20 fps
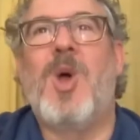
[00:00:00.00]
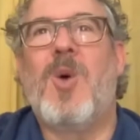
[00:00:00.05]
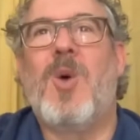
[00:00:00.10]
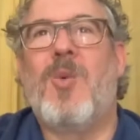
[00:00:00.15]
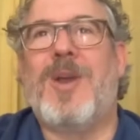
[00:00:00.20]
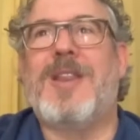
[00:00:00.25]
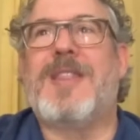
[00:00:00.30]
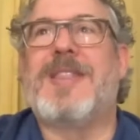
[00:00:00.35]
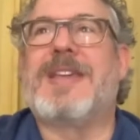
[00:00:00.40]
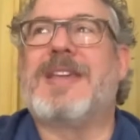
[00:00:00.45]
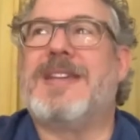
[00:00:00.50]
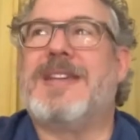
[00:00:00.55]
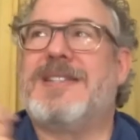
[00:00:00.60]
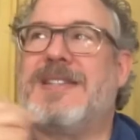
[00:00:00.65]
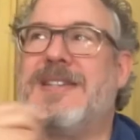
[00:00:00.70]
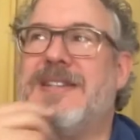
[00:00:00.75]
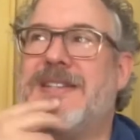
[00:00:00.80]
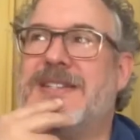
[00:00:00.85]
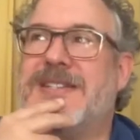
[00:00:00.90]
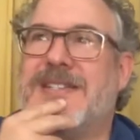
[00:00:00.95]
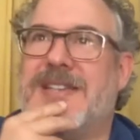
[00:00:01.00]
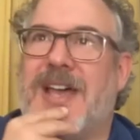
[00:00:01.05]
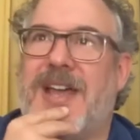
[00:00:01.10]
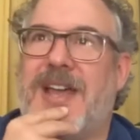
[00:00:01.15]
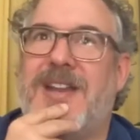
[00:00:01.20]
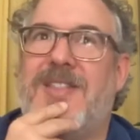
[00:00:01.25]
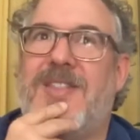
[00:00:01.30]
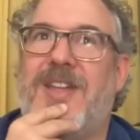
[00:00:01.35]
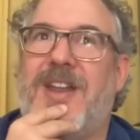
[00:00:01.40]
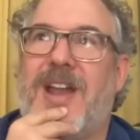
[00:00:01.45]
one of the kids had
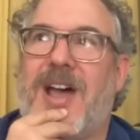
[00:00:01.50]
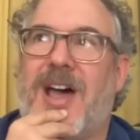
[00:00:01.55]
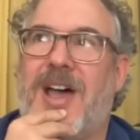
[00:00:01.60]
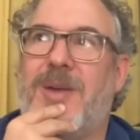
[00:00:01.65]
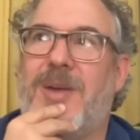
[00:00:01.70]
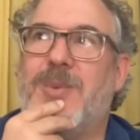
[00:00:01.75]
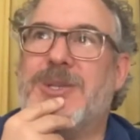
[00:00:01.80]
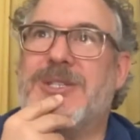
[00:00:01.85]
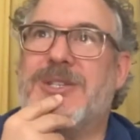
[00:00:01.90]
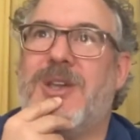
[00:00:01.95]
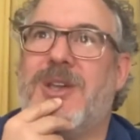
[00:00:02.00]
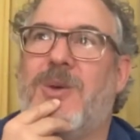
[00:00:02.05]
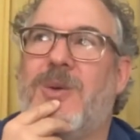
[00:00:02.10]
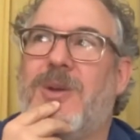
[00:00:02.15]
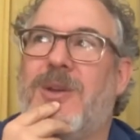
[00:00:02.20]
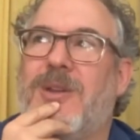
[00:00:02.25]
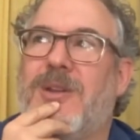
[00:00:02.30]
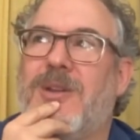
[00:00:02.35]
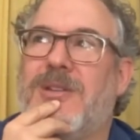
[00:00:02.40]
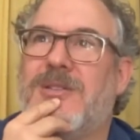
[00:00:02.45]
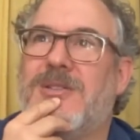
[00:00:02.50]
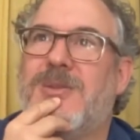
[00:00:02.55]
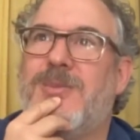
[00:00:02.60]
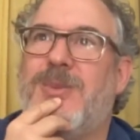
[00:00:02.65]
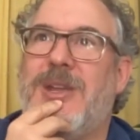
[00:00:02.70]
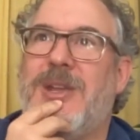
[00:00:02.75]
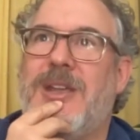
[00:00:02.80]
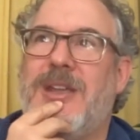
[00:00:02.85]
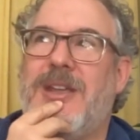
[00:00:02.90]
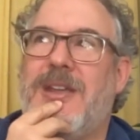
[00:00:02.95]
decided that I was going to
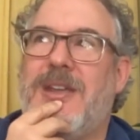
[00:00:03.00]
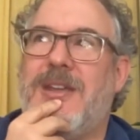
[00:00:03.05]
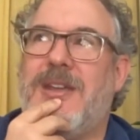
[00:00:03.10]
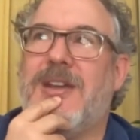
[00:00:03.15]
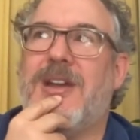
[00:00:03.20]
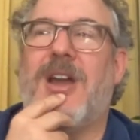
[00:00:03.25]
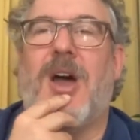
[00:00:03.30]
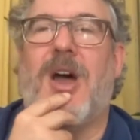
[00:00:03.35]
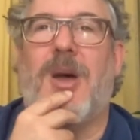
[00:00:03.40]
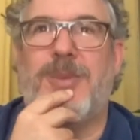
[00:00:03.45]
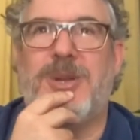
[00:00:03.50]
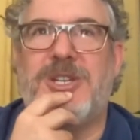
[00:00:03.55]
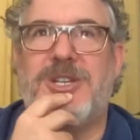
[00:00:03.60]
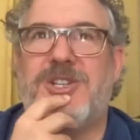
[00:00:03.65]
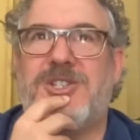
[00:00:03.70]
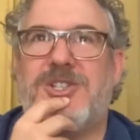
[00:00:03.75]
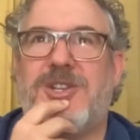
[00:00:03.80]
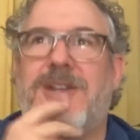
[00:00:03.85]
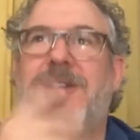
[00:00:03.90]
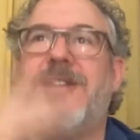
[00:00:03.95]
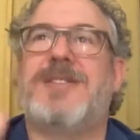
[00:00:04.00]
be in competition.